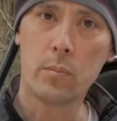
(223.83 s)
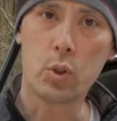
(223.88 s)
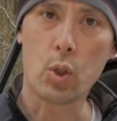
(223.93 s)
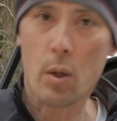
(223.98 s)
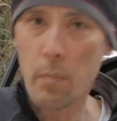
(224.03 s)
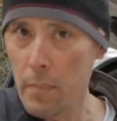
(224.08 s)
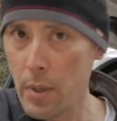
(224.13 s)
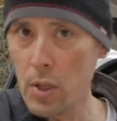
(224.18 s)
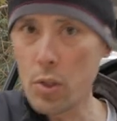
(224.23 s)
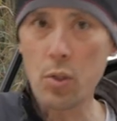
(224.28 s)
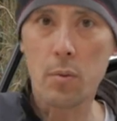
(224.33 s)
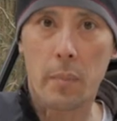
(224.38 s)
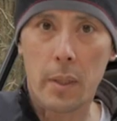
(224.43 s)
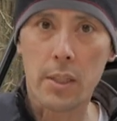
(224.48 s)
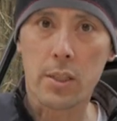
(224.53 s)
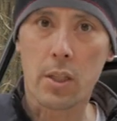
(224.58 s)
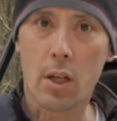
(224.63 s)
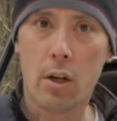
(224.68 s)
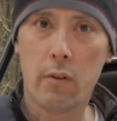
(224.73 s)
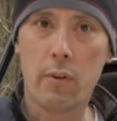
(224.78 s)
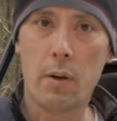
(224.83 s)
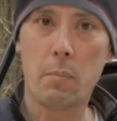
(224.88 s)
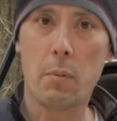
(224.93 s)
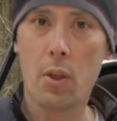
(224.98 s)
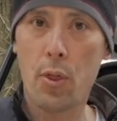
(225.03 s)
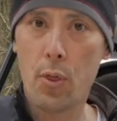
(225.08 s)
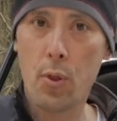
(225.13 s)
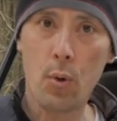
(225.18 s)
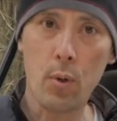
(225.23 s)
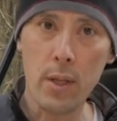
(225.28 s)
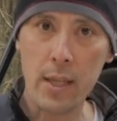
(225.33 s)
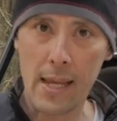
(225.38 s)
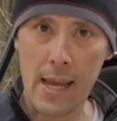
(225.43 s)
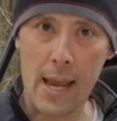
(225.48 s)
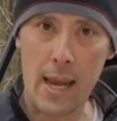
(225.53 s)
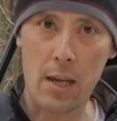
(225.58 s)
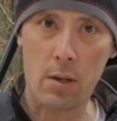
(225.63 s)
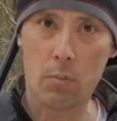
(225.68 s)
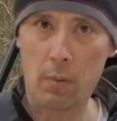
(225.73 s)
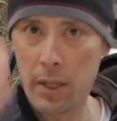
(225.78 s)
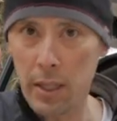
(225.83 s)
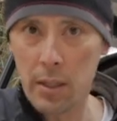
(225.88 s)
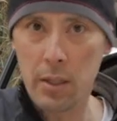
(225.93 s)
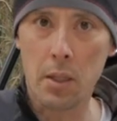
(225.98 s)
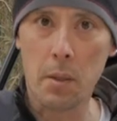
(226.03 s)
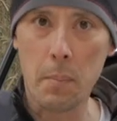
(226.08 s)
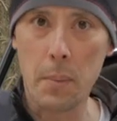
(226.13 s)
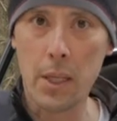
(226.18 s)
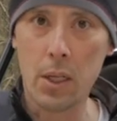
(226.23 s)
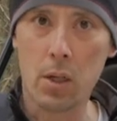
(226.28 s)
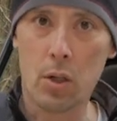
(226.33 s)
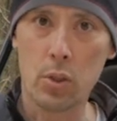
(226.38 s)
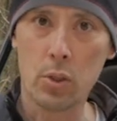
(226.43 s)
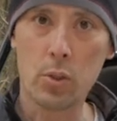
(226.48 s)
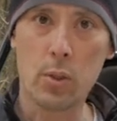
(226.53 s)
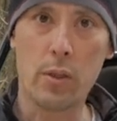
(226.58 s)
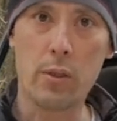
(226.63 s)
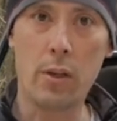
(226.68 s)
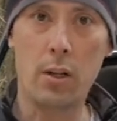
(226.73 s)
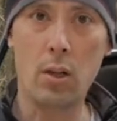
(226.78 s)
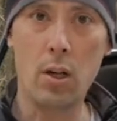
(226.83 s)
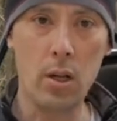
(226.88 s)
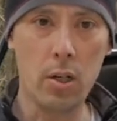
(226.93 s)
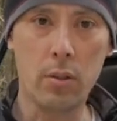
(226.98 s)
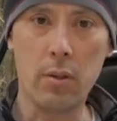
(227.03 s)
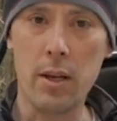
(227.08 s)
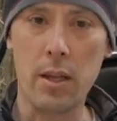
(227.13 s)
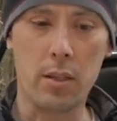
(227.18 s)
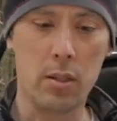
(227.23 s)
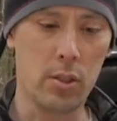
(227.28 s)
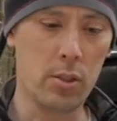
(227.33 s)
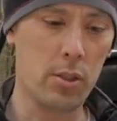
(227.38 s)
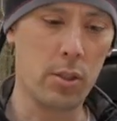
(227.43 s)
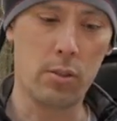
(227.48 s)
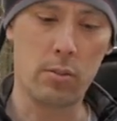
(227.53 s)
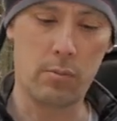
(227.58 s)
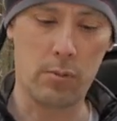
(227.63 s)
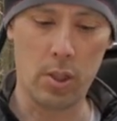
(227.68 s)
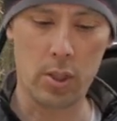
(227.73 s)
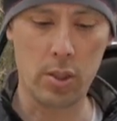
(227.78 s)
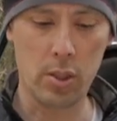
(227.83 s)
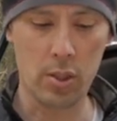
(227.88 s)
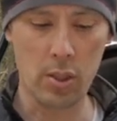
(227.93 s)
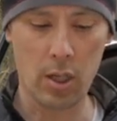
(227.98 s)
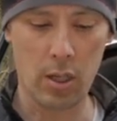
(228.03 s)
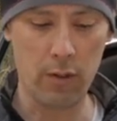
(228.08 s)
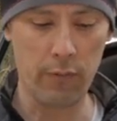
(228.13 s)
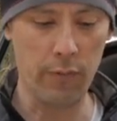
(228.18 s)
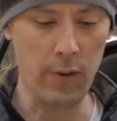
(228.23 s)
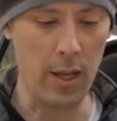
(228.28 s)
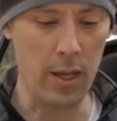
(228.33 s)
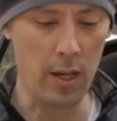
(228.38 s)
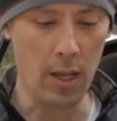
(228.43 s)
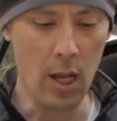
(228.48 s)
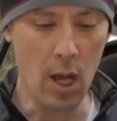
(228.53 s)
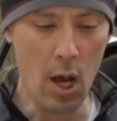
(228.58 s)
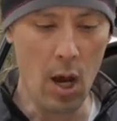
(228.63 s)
So I measured myself. I'm a 38, right in the middle. So I thought, oh, great. This has got to fit.